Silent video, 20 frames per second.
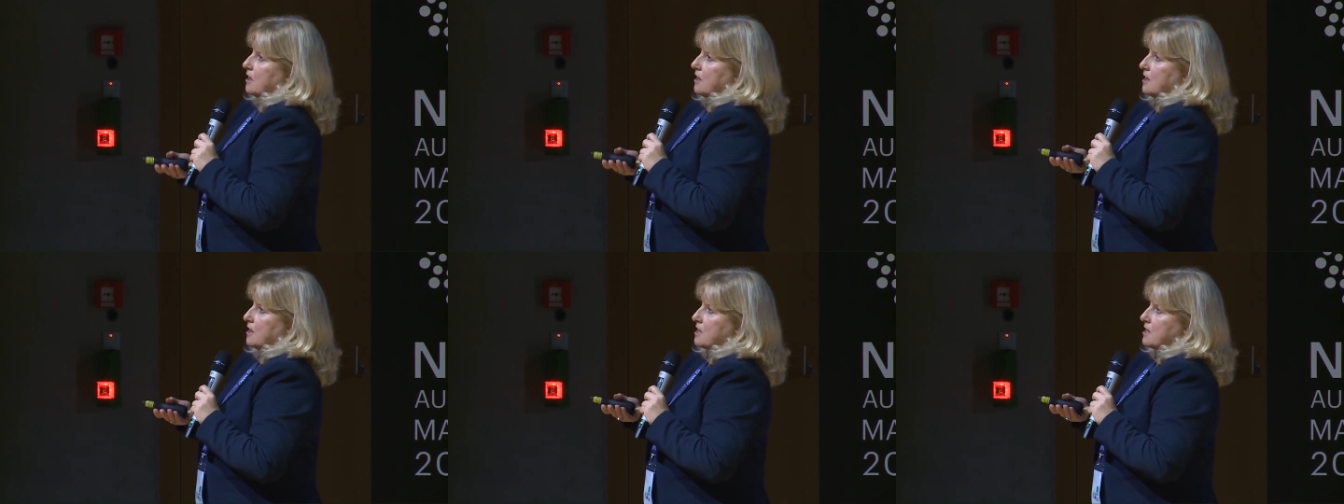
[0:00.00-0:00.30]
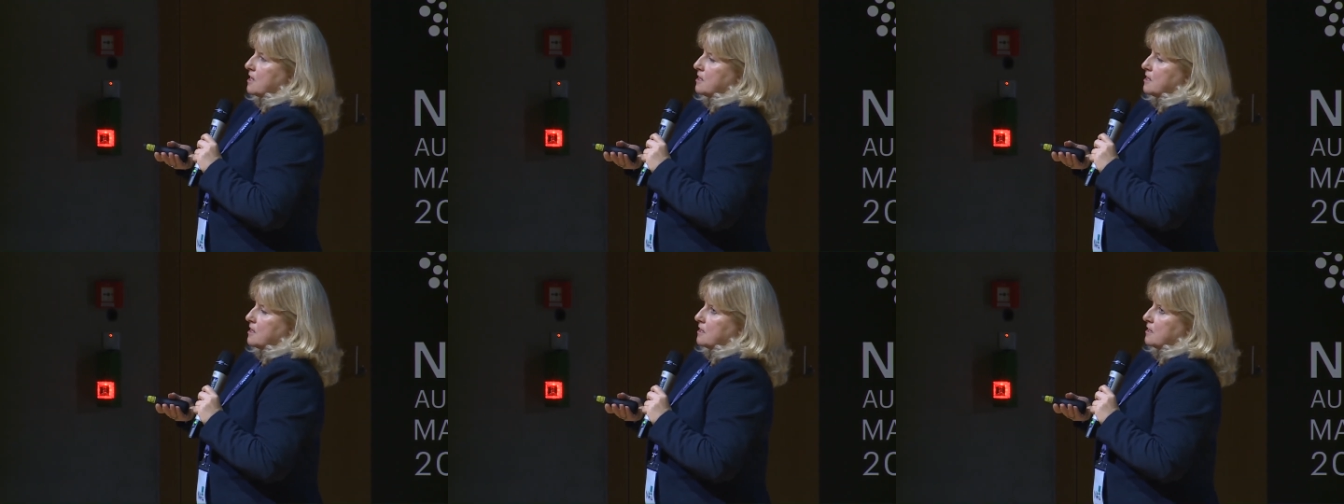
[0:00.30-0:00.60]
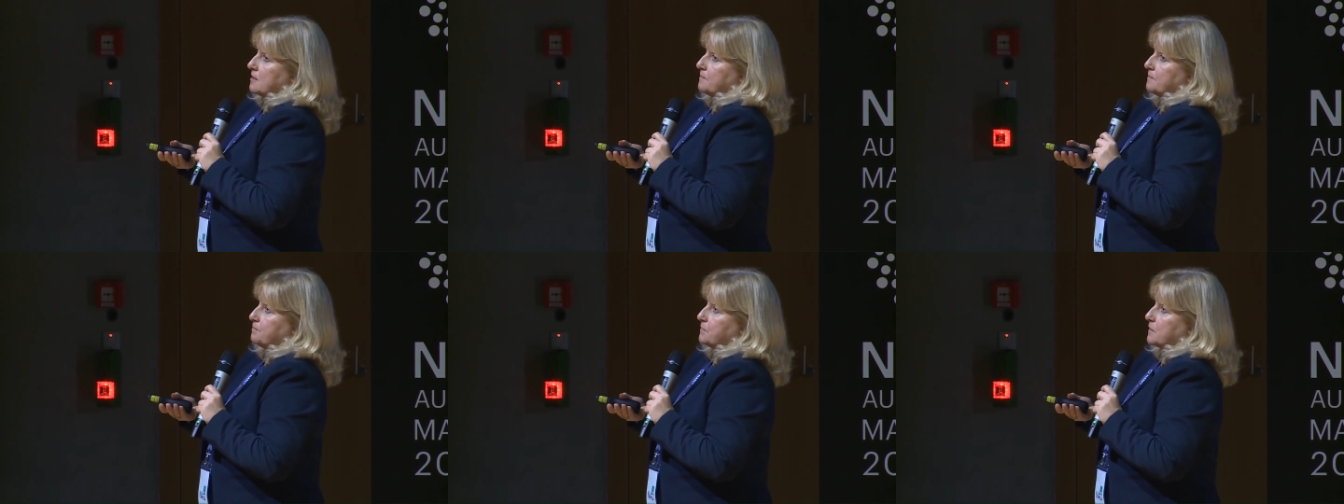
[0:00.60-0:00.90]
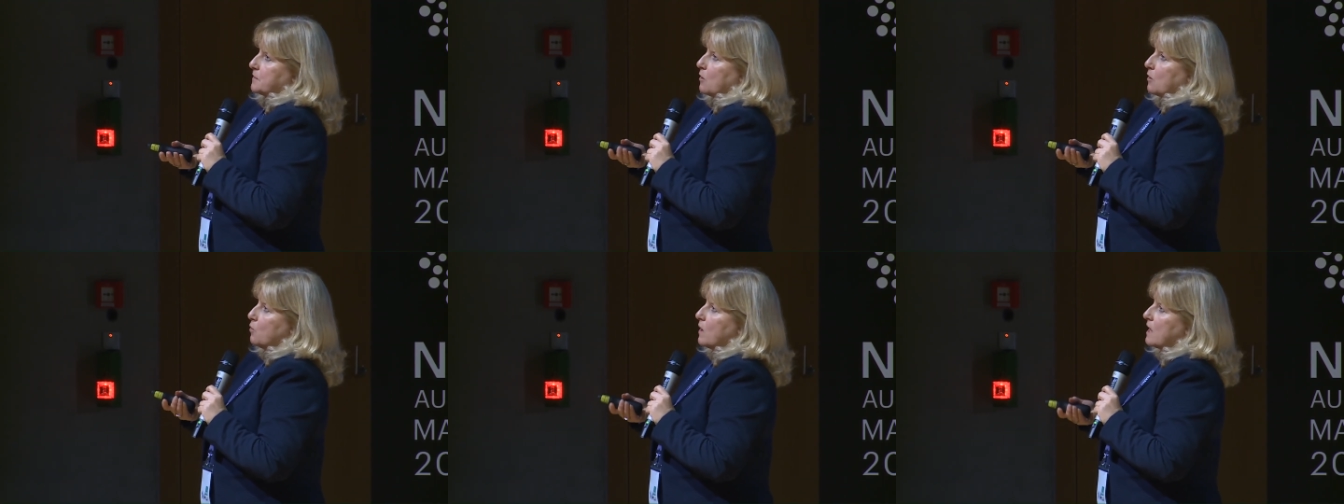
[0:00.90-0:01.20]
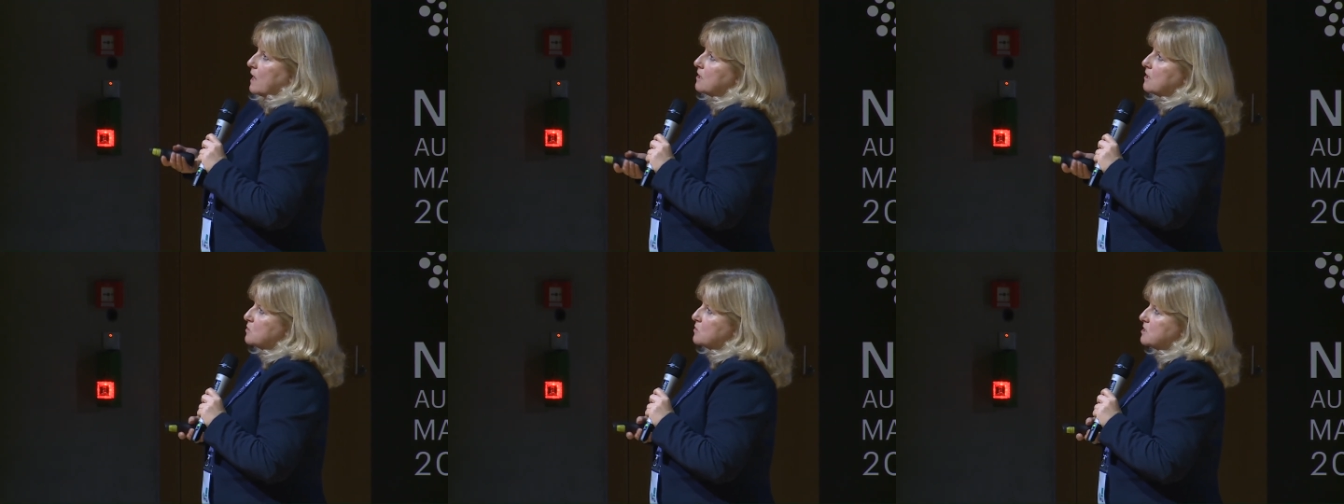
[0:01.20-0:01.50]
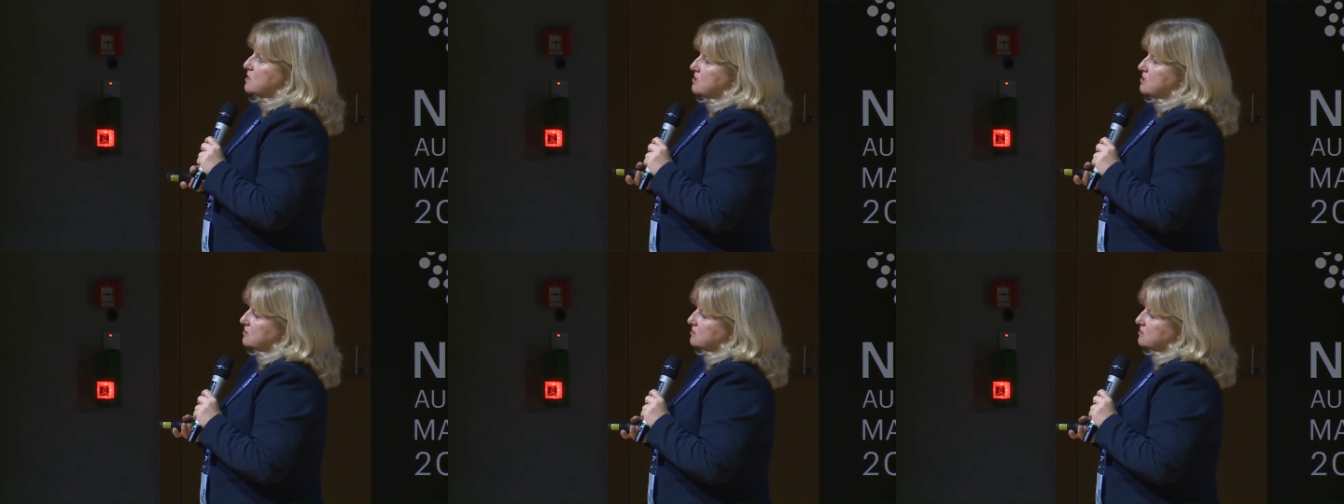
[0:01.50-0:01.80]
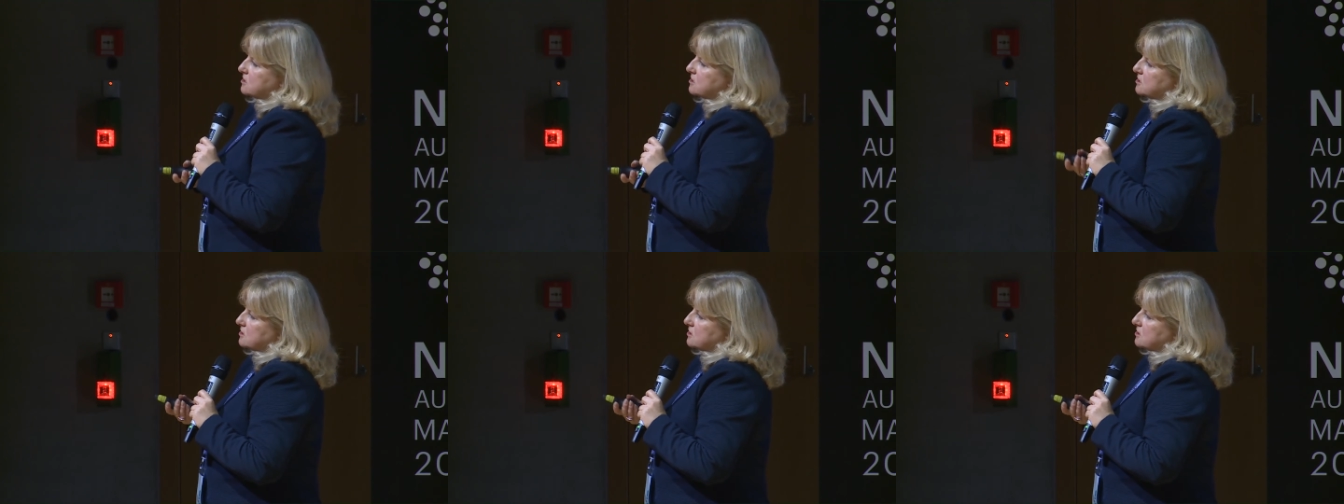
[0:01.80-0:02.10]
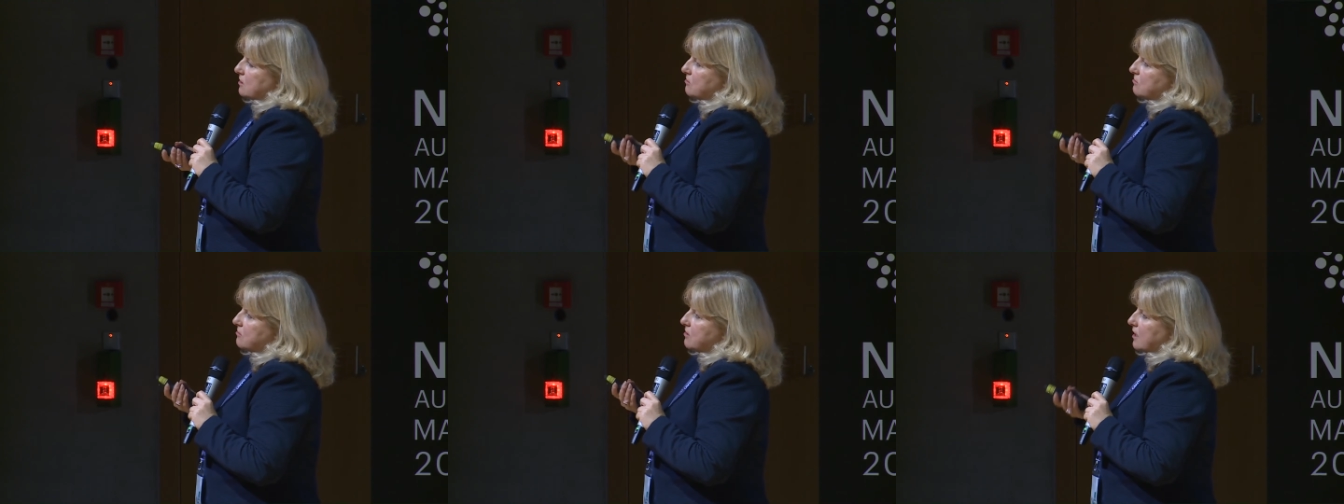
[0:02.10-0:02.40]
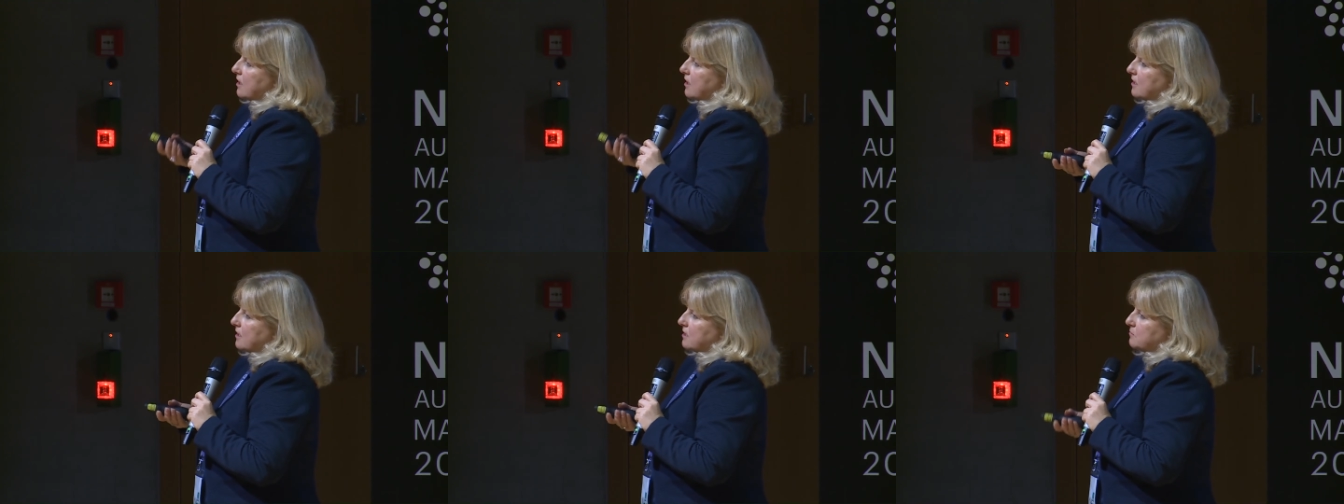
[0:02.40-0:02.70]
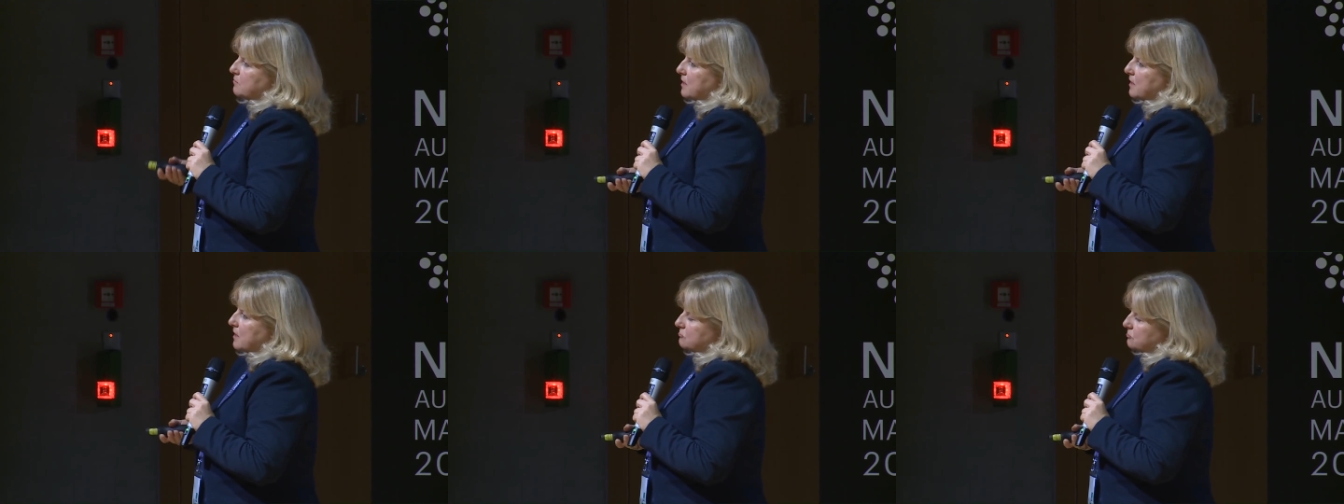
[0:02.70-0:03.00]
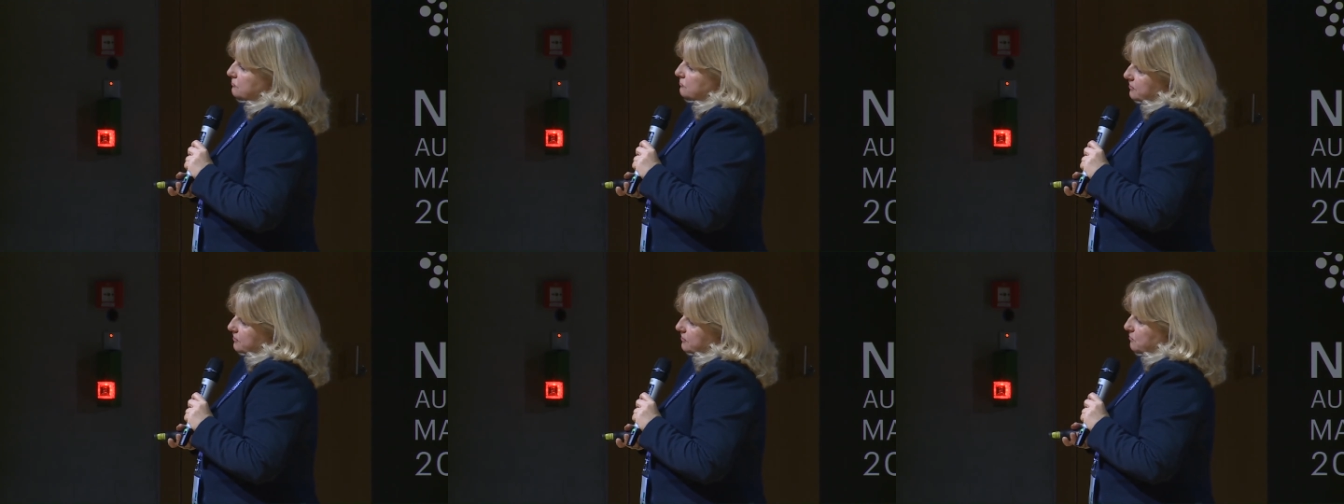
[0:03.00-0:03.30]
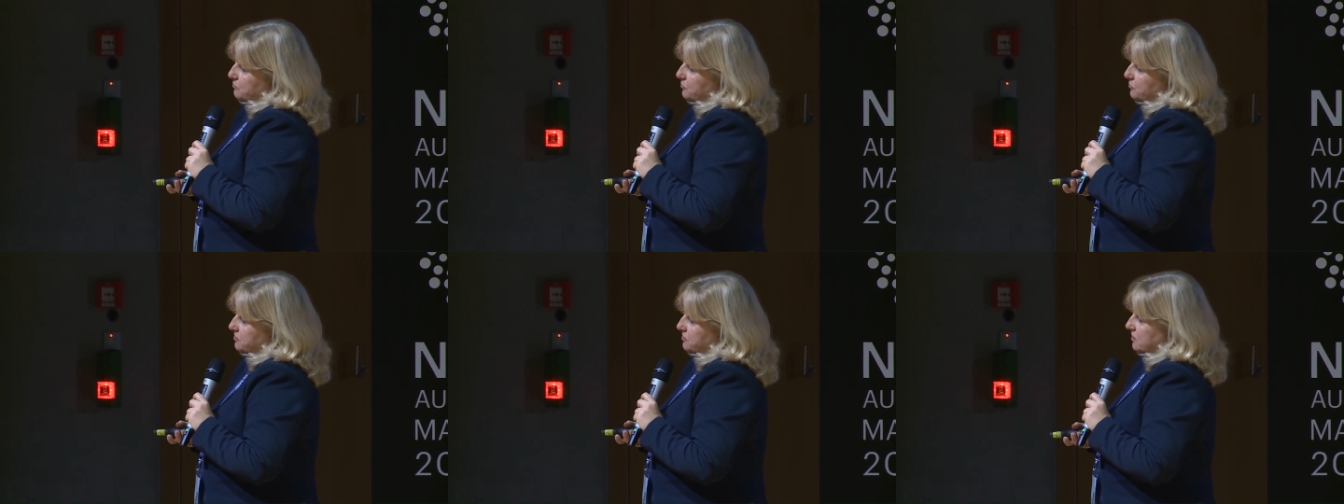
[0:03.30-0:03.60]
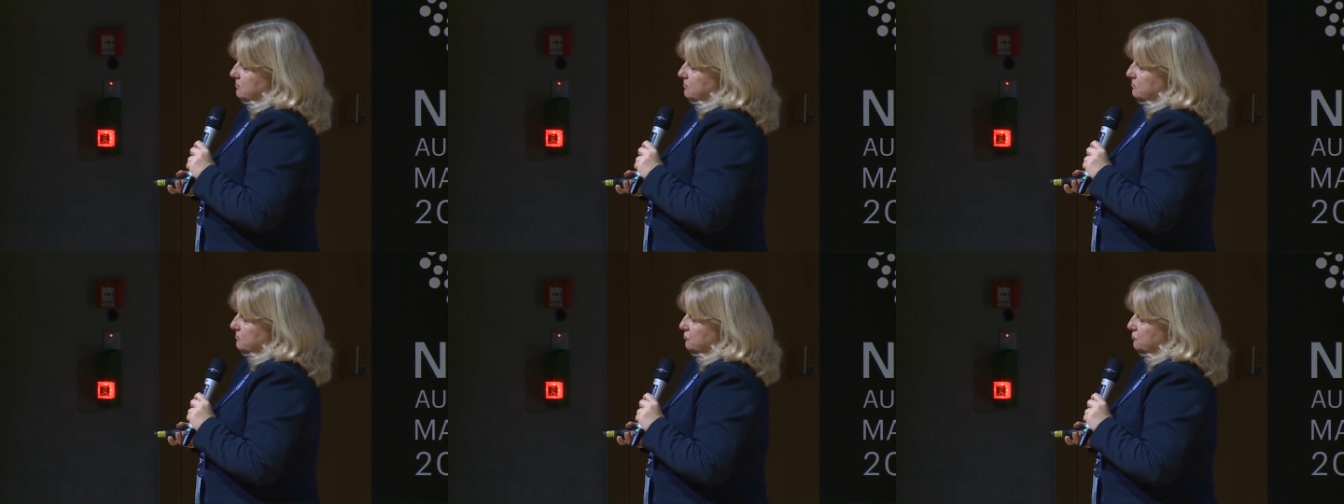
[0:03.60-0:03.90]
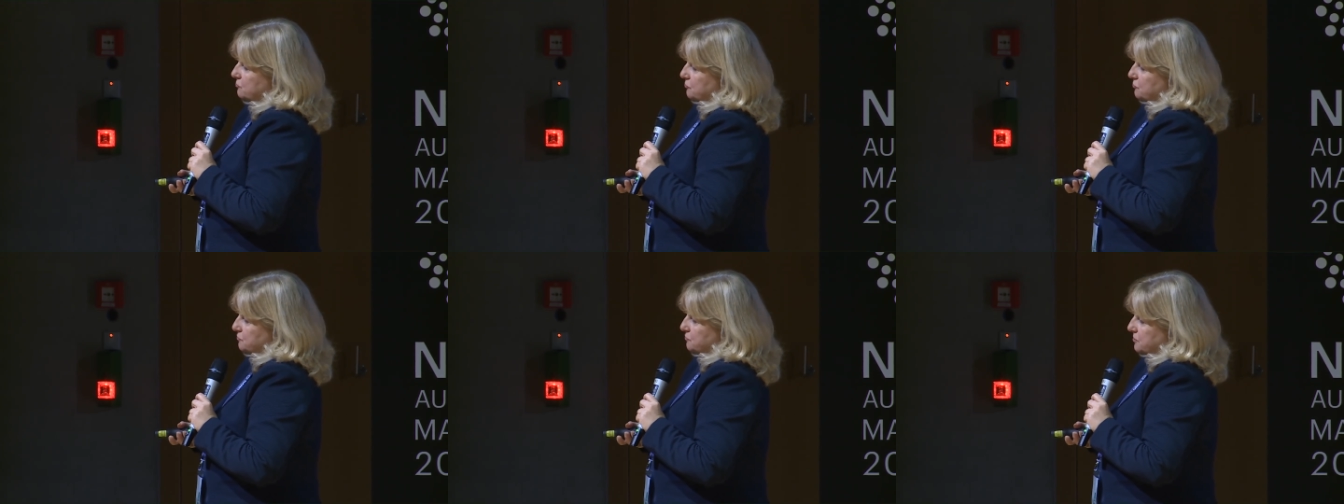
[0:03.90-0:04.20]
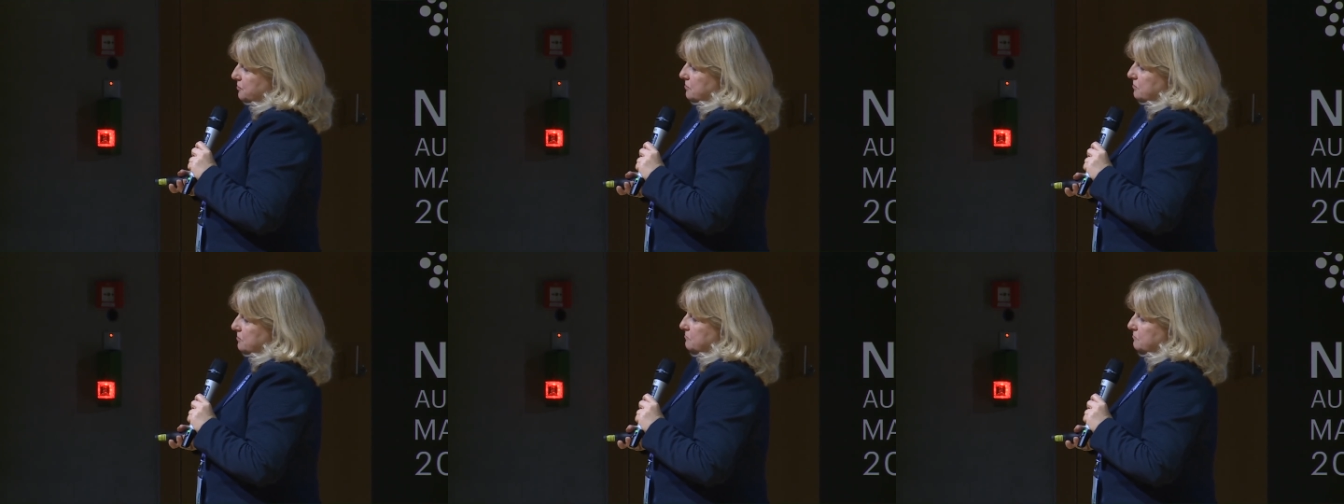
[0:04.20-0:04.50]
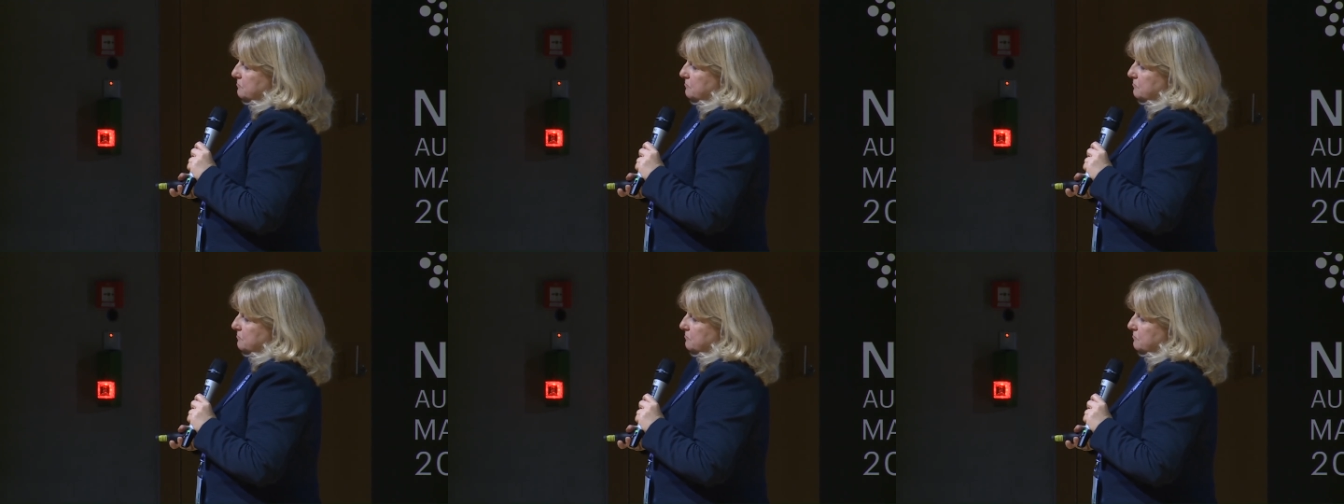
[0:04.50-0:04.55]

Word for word: Uh, why we need so high amount of carbon nanotubes?